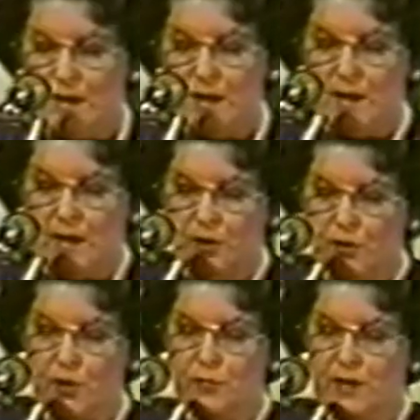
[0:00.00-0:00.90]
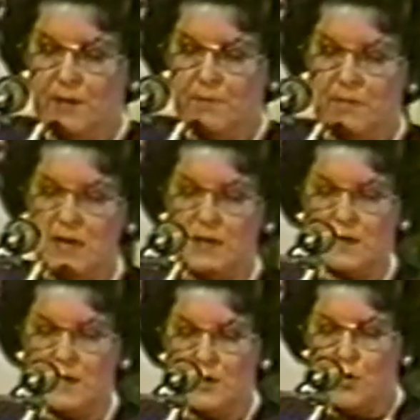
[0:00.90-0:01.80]
He not only
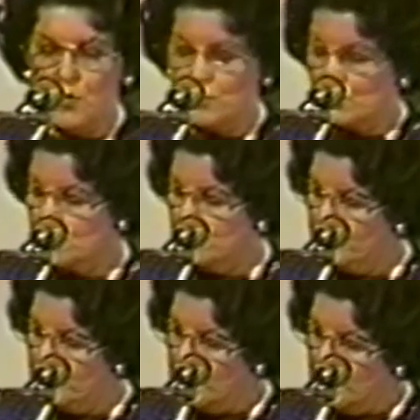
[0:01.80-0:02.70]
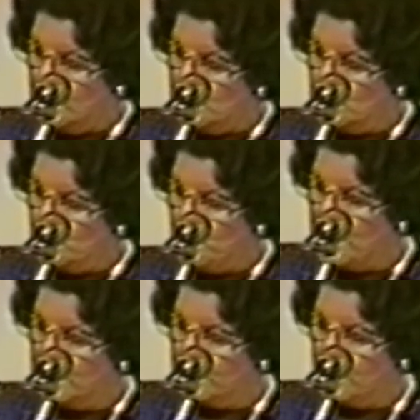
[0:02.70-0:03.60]
immediately calls them to
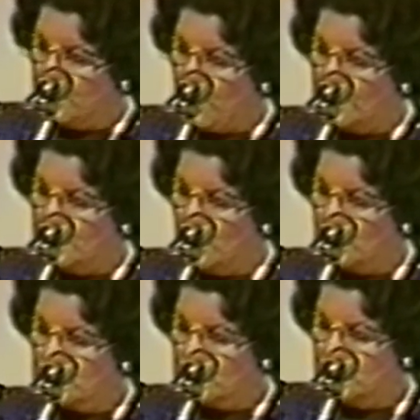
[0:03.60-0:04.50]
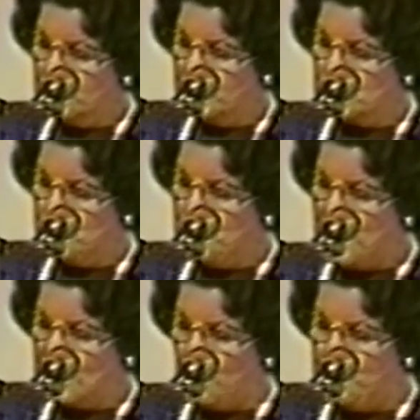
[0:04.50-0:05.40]
repent of their idolatry, but to
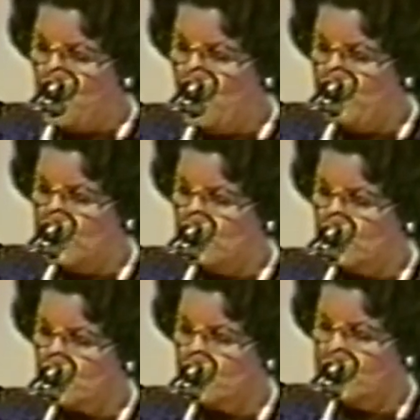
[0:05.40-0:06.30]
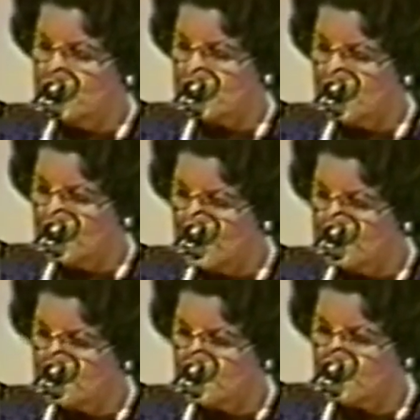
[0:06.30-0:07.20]
make a permanent choice
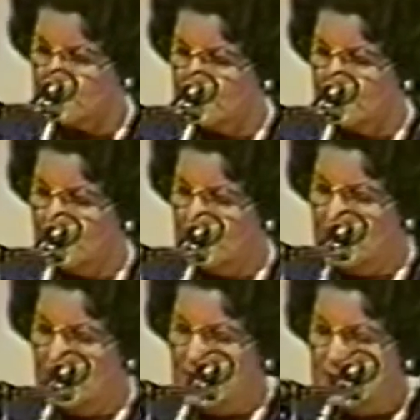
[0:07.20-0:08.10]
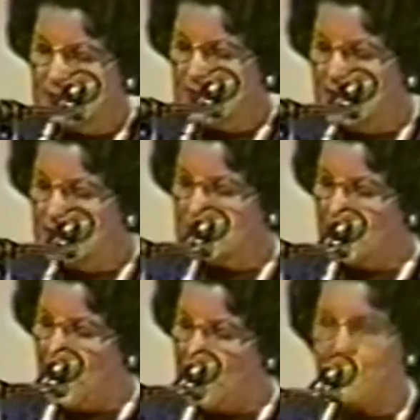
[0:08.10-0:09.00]
against it. He says,
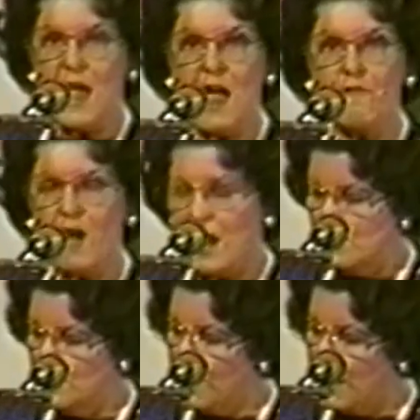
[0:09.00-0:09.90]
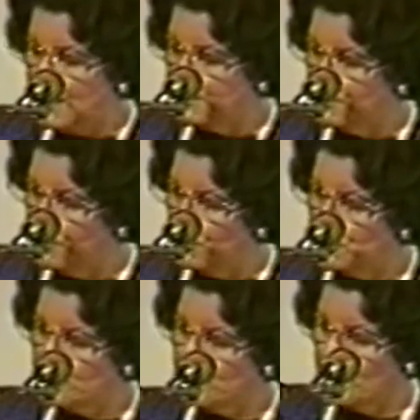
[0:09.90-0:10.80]
either have undivided
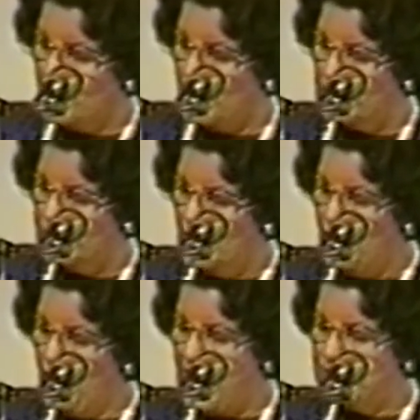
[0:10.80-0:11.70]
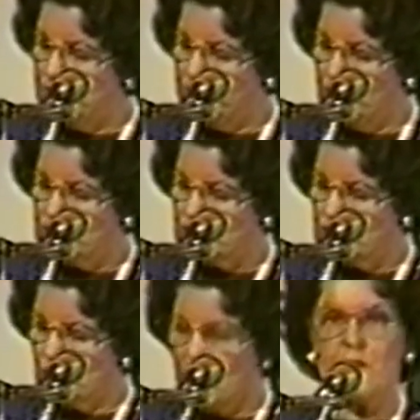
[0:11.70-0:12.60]
devotion to God or have devotion to
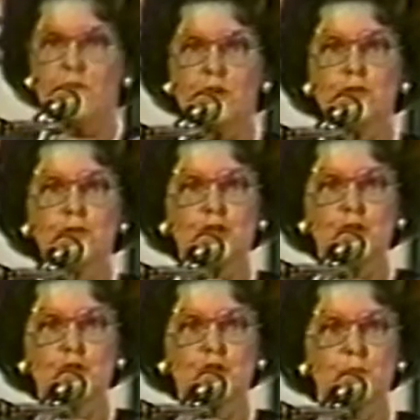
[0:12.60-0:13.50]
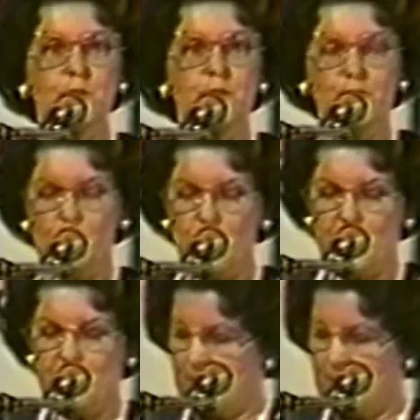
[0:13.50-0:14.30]
whatever you choose to put before him.